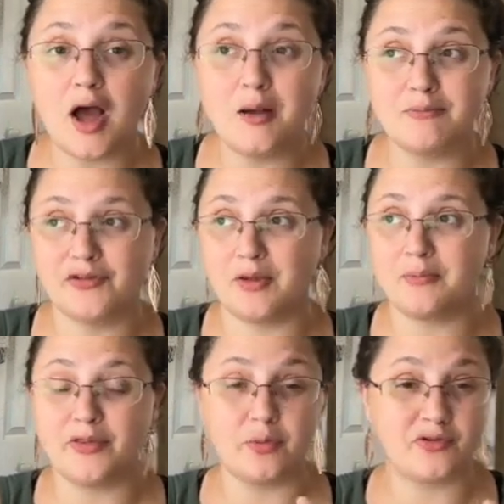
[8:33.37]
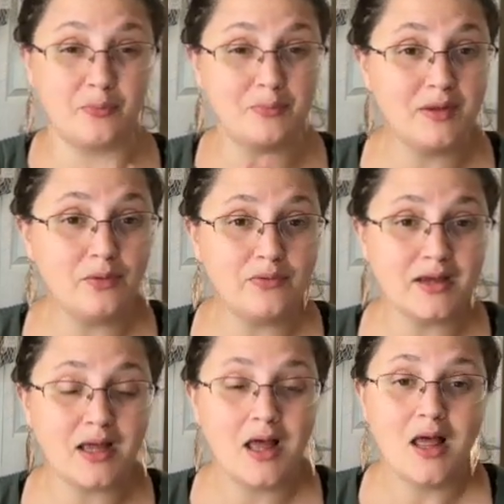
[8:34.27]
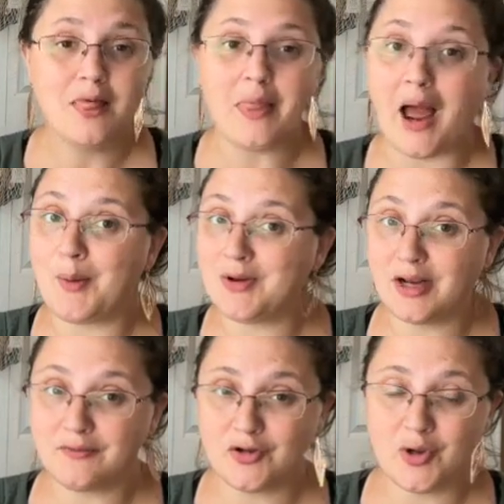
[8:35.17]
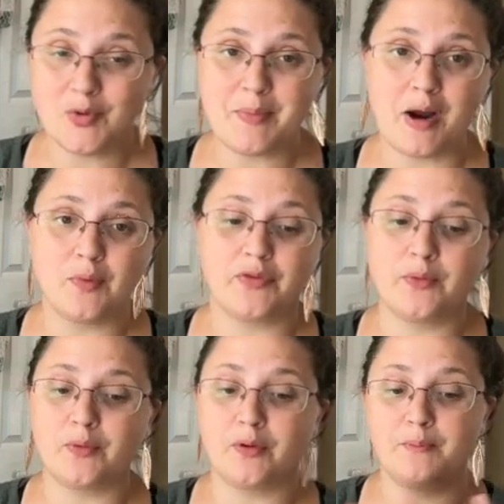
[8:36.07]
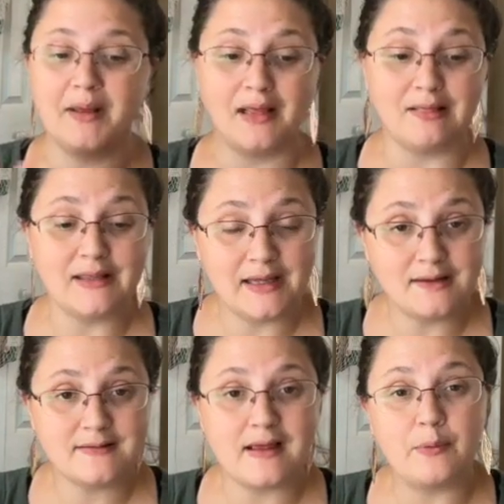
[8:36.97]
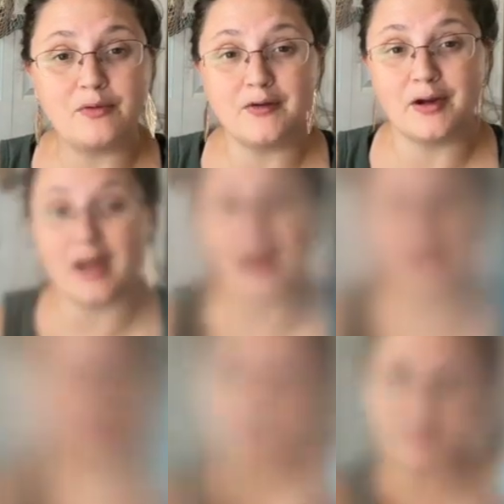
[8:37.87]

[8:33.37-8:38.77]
Um, some There was some music that I would not have known about. There were many links. It was very eye-opening.